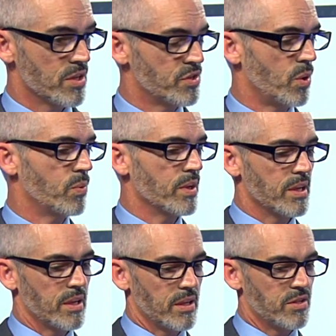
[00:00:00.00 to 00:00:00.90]
So
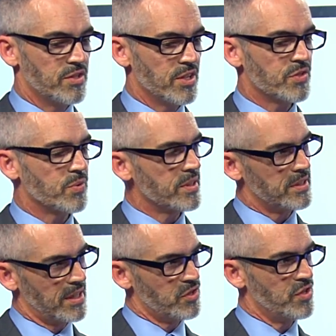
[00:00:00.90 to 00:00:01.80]
district
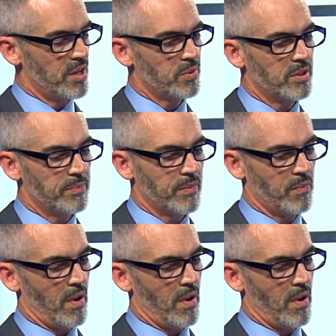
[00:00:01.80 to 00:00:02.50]
in general,